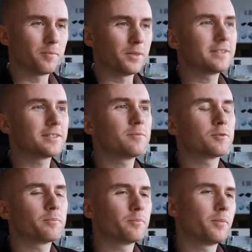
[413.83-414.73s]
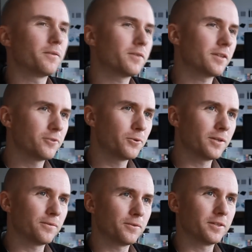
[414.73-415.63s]
But it seems perfectly
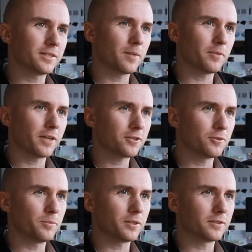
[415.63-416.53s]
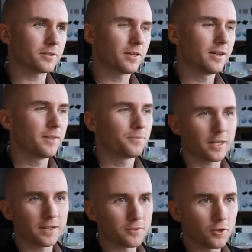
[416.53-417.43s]
suited for this application because
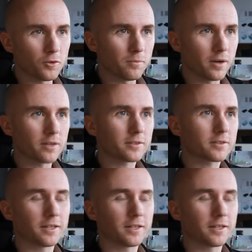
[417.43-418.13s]
it leaves no marks.